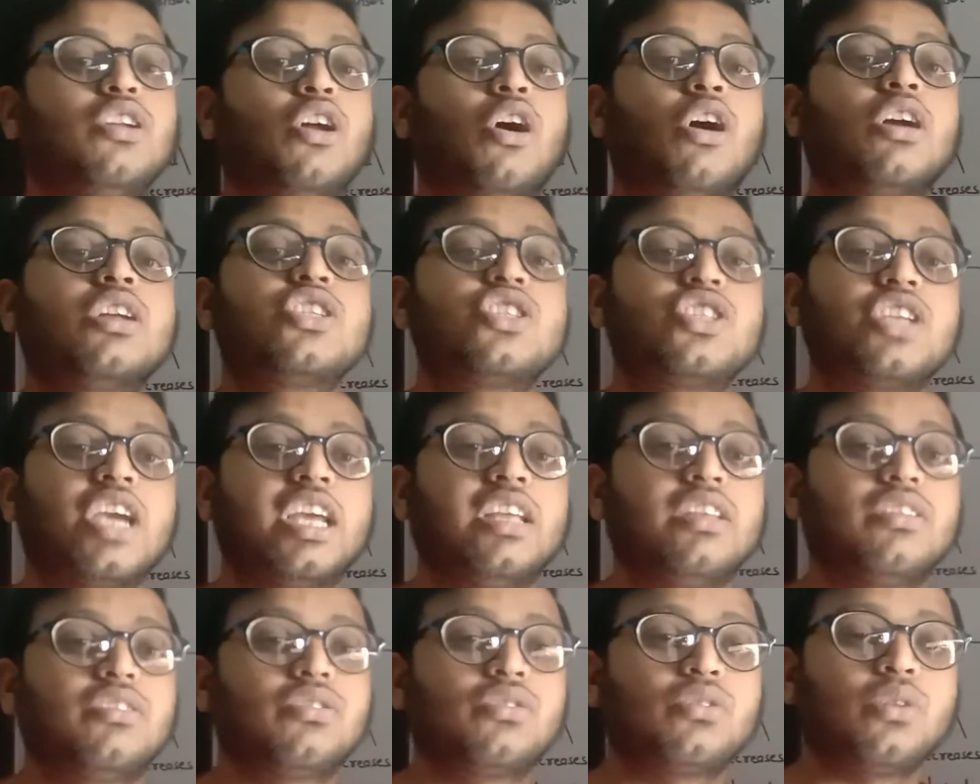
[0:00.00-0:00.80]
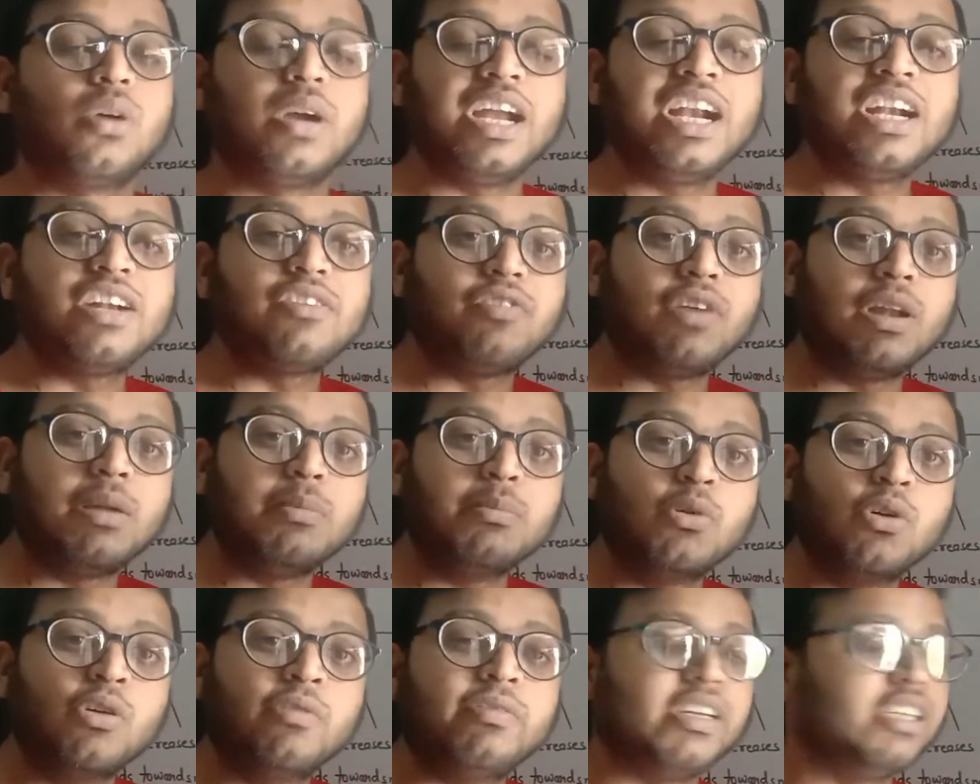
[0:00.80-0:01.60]
not change. So it will
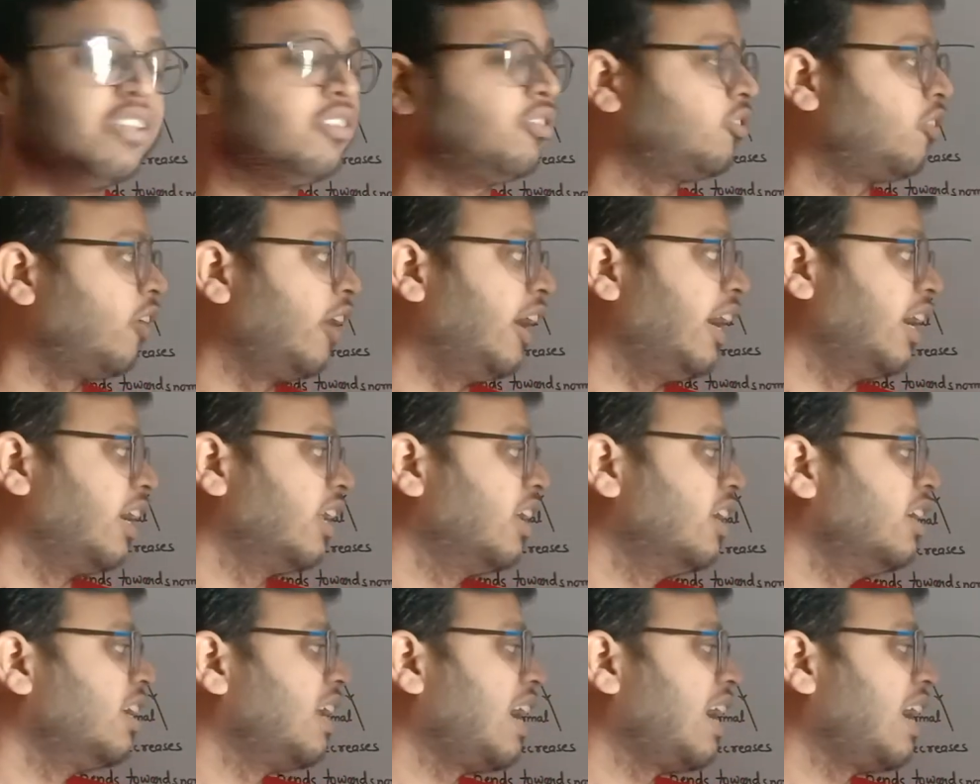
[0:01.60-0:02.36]
move straight.